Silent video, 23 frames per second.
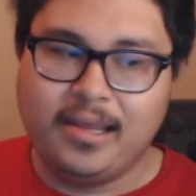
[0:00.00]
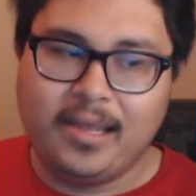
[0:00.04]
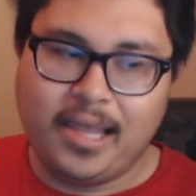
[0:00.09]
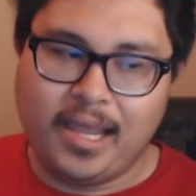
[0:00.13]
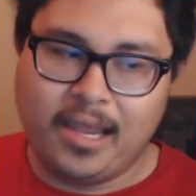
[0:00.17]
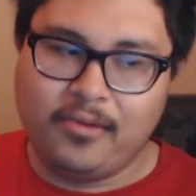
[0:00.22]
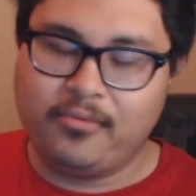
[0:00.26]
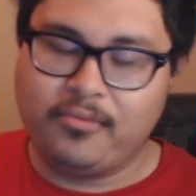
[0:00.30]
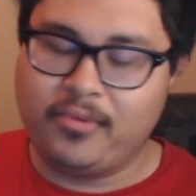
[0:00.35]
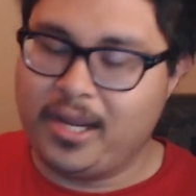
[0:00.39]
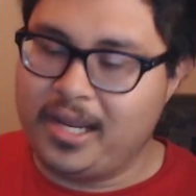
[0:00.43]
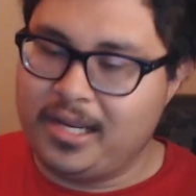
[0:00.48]

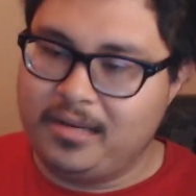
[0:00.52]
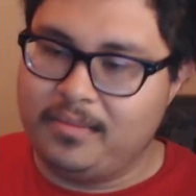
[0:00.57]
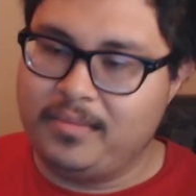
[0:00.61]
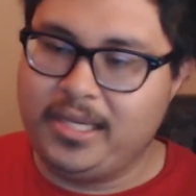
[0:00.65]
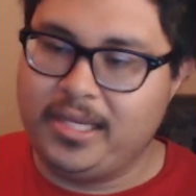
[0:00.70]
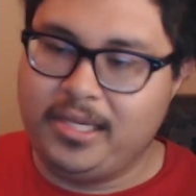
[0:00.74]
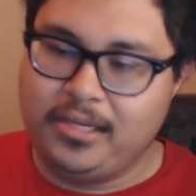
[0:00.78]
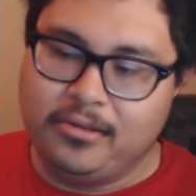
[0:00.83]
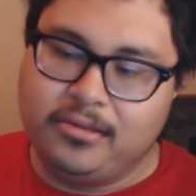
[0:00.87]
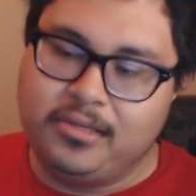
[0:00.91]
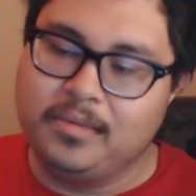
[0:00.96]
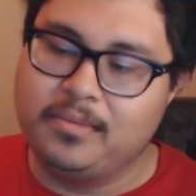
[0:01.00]
And randomly
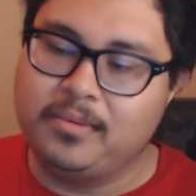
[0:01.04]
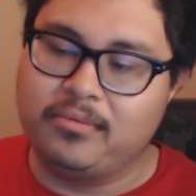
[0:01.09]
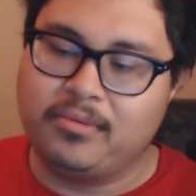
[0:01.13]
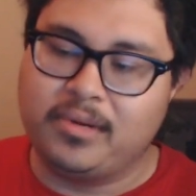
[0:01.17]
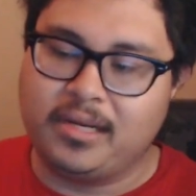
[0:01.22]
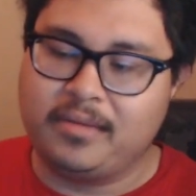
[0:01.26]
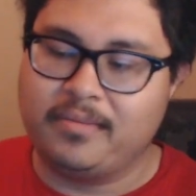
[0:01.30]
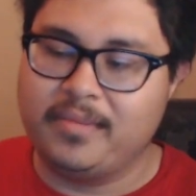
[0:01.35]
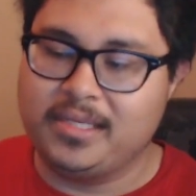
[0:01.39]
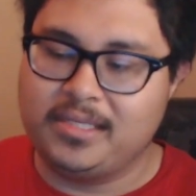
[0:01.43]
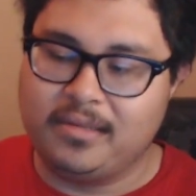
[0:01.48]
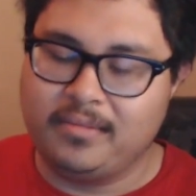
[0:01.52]
YouTube will
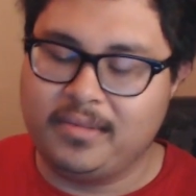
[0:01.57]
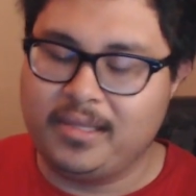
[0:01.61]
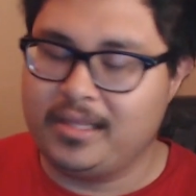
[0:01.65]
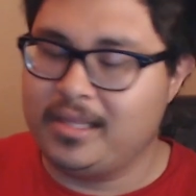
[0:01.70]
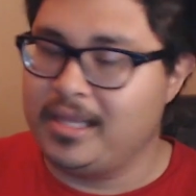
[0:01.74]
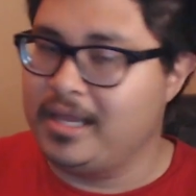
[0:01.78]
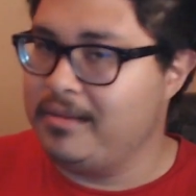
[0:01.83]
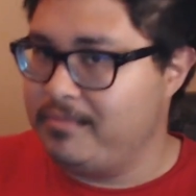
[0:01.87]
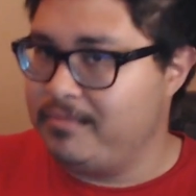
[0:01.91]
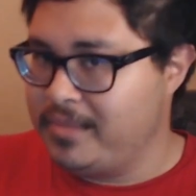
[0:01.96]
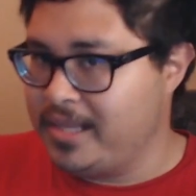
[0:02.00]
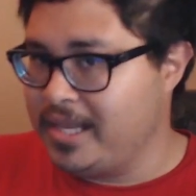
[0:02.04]
recommend something
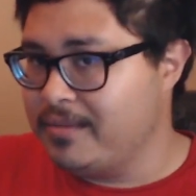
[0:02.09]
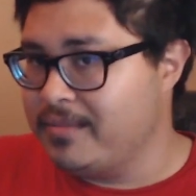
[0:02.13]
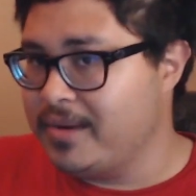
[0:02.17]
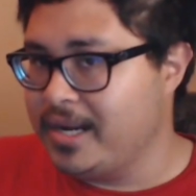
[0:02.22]
they